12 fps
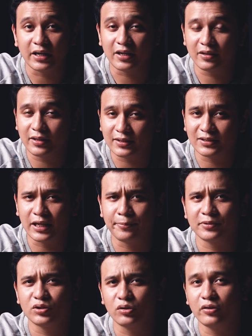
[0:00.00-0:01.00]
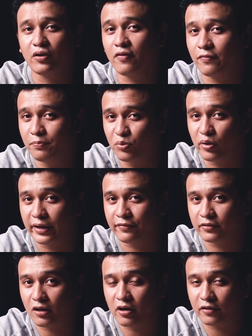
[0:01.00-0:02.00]
and in this episode of BUHAY
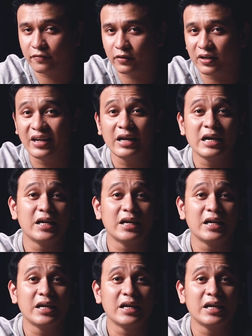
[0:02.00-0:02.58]
Photographer,